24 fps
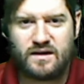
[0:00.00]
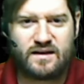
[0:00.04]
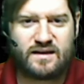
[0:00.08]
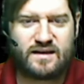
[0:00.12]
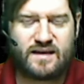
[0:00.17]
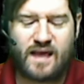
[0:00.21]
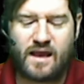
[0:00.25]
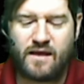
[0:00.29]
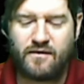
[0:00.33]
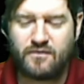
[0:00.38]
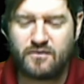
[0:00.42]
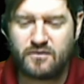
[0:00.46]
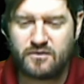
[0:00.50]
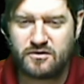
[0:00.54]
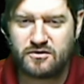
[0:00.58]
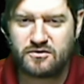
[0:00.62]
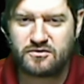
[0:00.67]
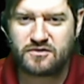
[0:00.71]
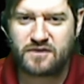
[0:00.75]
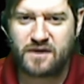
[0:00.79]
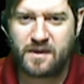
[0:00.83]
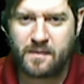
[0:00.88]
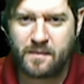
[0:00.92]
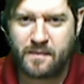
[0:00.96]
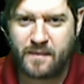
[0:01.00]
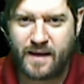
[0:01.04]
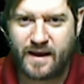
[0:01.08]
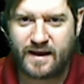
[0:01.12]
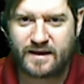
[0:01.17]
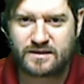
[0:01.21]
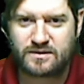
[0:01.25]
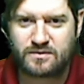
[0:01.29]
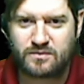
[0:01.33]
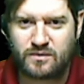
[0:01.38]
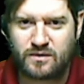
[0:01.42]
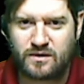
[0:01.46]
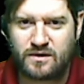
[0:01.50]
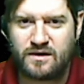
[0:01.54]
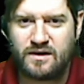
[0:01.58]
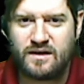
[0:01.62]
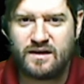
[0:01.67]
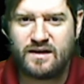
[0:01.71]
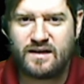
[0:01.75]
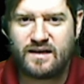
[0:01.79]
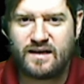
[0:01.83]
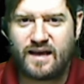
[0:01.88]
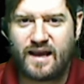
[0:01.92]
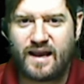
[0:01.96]
gave their username and password,
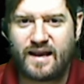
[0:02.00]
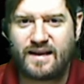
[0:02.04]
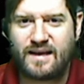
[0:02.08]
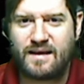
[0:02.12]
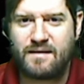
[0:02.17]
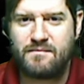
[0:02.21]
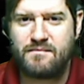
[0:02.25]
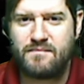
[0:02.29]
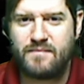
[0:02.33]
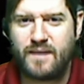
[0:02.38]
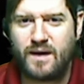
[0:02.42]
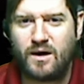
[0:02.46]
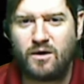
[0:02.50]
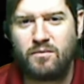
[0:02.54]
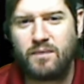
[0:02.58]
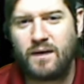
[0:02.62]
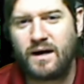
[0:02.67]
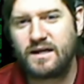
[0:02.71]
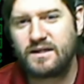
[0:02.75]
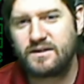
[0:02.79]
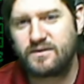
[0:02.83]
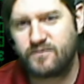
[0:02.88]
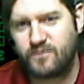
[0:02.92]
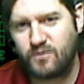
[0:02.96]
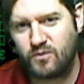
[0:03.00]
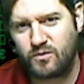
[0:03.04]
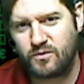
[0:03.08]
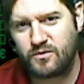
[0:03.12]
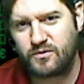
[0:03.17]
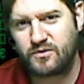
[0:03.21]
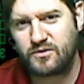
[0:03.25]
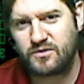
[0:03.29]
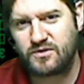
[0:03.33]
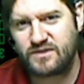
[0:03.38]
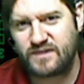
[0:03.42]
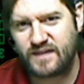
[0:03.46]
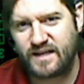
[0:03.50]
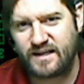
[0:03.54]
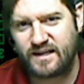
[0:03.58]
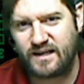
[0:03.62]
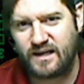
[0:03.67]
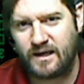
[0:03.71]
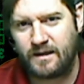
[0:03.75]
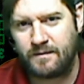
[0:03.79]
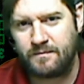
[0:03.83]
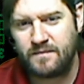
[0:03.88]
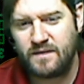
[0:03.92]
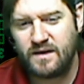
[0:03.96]
had a mailbox forwarder set
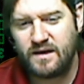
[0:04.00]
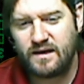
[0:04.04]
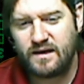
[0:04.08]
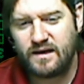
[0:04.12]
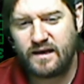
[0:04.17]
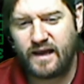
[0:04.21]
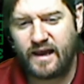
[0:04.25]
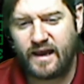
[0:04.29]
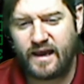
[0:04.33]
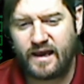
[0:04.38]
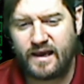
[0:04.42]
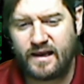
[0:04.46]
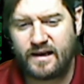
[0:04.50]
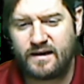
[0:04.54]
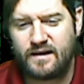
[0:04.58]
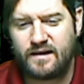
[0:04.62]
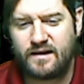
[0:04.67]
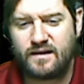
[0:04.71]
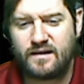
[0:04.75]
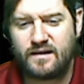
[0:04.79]
up, and